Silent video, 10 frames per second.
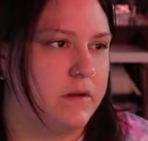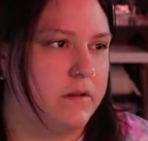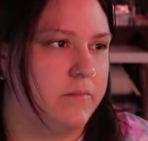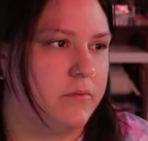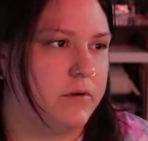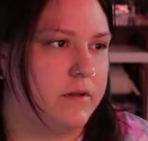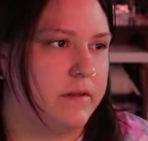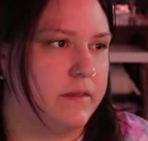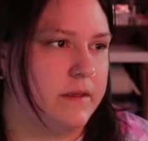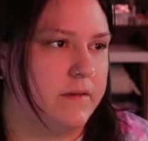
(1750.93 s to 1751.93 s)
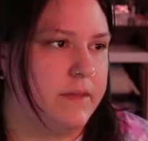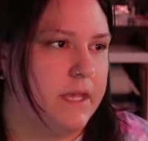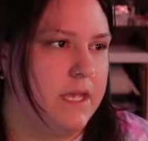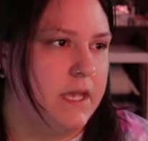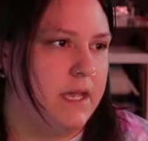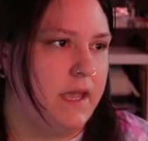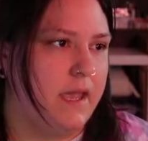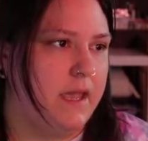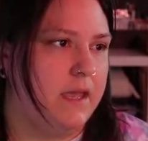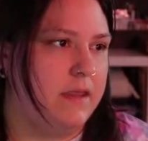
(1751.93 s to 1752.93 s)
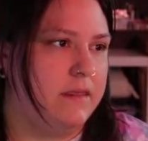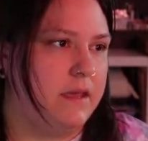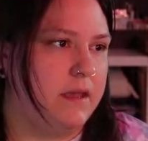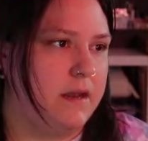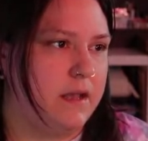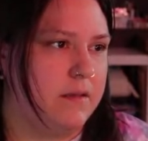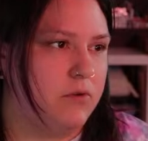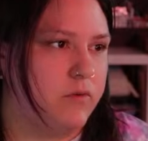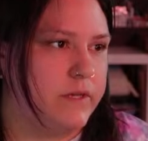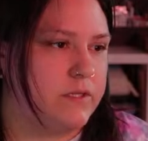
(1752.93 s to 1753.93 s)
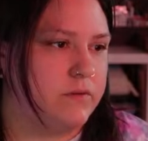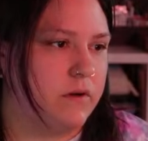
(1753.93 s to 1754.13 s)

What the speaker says: Import it like that. And then I'm going to